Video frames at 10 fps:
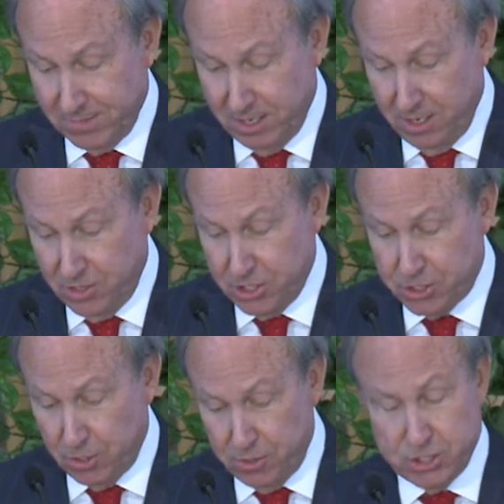The
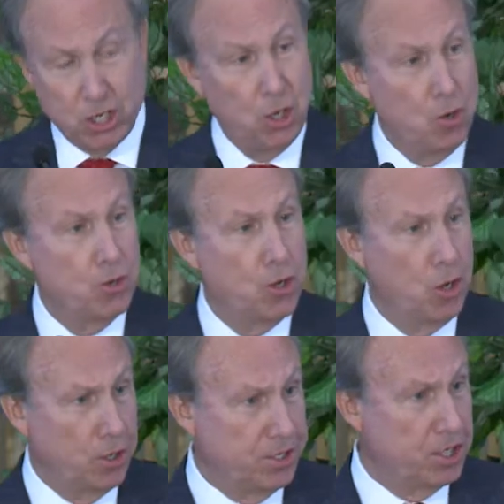students who
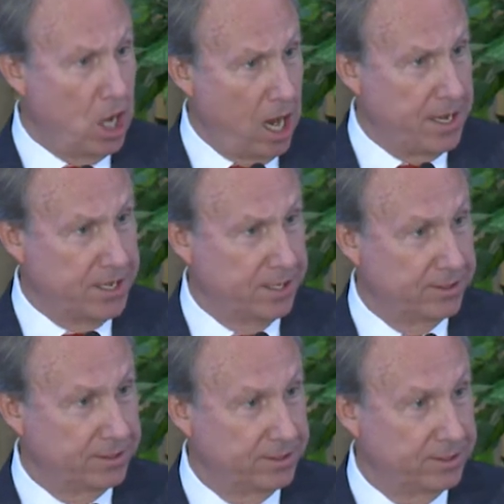could cut
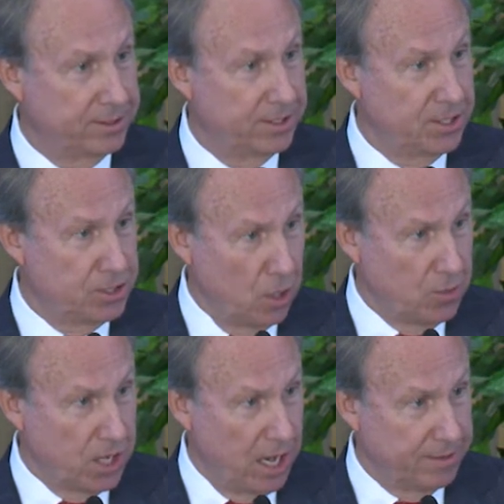don't
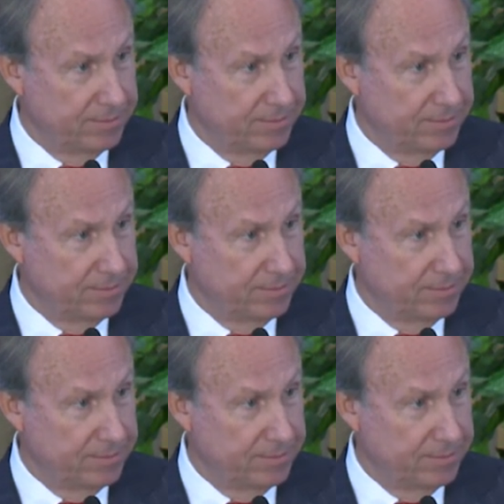cut.